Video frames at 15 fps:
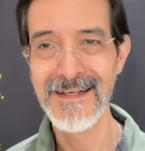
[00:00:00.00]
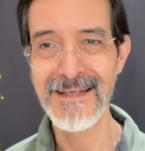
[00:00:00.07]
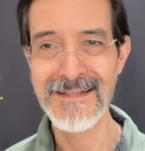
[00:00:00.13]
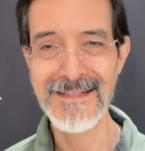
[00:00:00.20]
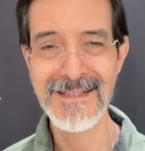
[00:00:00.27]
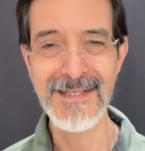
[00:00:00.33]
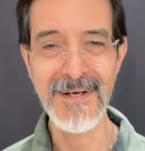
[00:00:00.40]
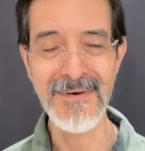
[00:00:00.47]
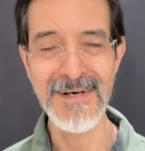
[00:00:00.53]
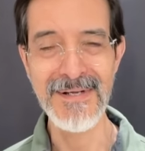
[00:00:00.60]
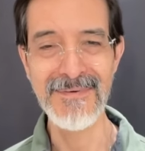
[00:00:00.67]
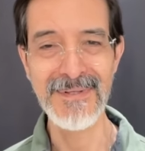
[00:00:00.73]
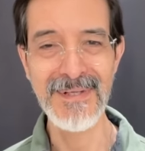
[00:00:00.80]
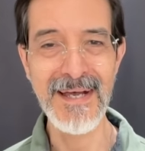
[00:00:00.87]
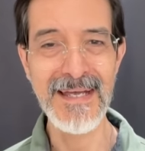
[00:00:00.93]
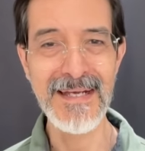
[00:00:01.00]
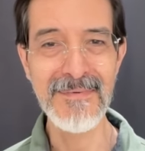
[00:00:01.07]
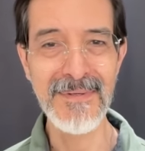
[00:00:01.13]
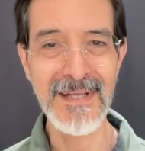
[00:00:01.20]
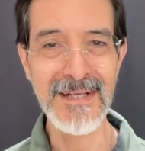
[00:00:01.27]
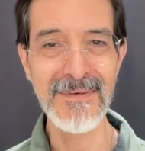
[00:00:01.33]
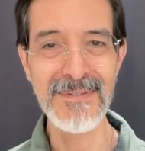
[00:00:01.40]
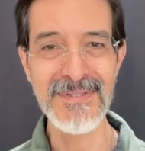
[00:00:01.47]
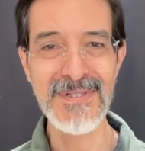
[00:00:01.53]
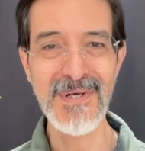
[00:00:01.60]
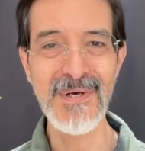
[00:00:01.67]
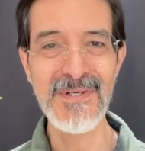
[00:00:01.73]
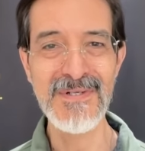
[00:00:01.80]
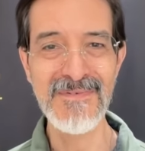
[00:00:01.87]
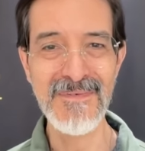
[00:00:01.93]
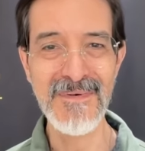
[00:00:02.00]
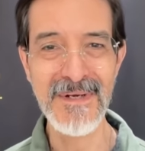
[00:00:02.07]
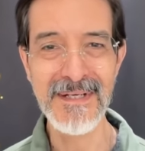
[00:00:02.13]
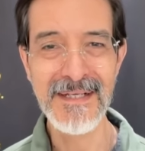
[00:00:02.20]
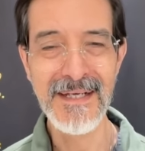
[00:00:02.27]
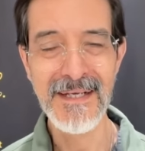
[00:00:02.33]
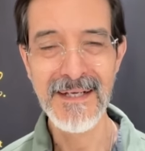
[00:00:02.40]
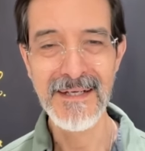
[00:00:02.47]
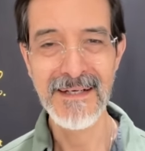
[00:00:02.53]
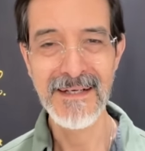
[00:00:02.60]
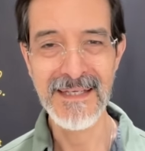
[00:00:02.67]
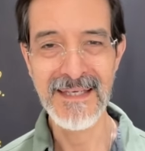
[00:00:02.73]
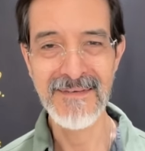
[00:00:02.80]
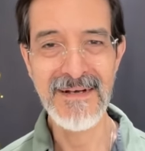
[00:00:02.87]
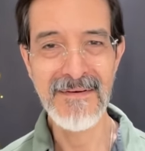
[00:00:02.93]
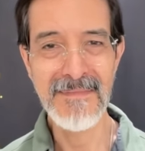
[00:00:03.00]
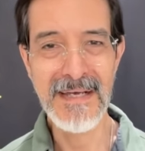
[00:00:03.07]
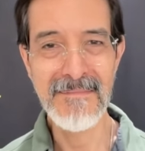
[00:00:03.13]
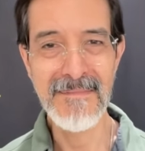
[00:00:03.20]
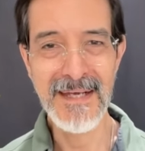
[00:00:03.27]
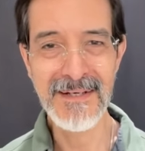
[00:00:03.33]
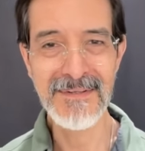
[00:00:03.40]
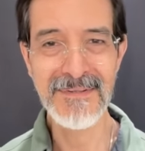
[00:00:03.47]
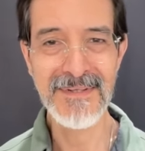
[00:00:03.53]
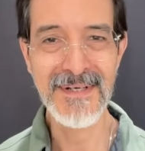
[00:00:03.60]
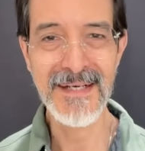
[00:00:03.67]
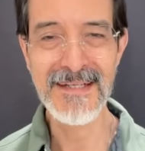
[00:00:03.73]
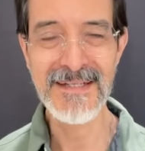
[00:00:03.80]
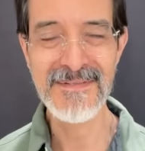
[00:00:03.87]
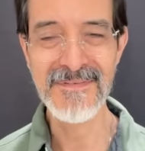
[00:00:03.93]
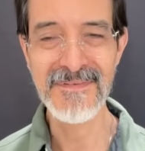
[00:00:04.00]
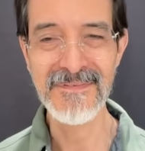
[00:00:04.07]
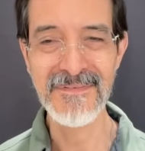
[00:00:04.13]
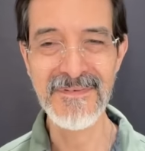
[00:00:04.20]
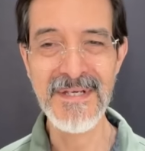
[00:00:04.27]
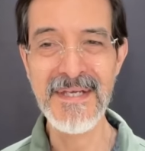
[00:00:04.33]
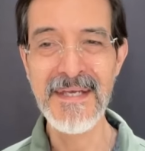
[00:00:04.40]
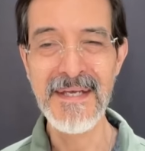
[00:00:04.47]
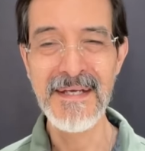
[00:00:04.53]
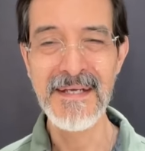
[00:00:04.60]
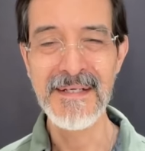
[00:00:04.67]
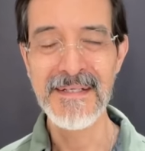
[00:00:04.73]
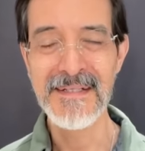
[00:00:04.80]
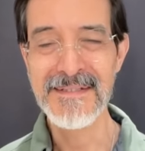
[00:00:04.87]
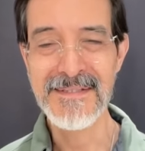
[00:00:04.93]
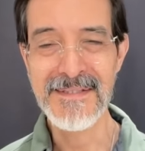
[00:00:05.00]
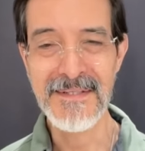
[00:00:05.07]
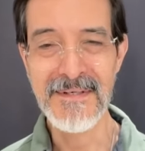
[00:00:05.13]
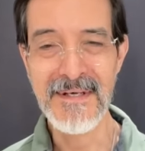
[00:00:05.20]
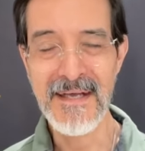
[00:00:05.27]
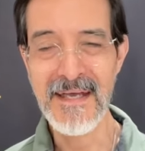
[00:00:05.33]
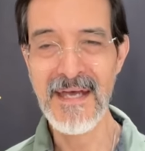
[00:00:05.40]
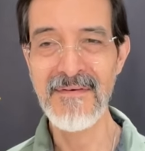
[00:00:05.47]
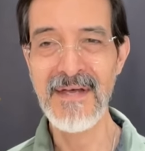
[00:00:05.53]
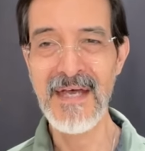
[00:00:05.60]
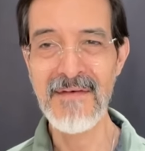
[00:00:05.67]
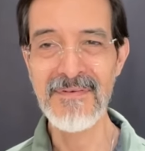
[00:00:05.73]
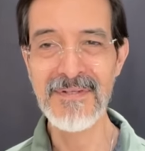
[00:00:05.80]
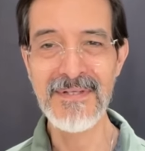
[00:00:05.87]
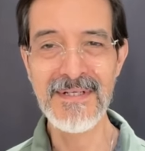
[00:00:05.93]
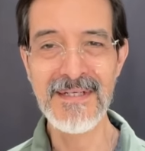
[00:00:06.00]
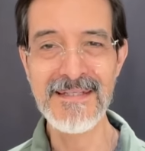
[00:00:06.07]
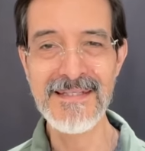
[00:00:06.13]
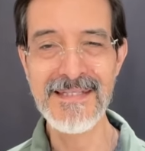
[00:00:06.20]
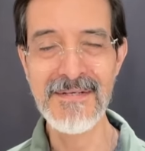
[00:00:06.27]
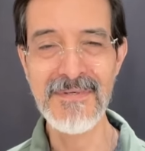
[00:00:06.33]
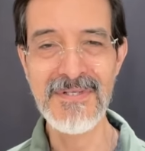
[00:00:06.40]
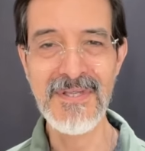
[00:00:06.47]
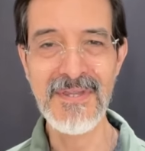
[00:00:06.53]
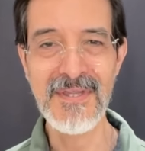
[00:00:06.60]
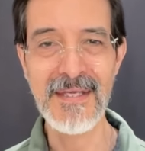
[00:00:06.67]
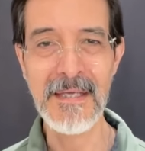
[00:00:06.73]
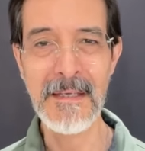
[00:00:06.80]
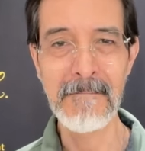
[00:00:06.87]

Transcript: is so unreliable. I don't charge for it. I give out my macro guidance for free. So have a look and see what you think.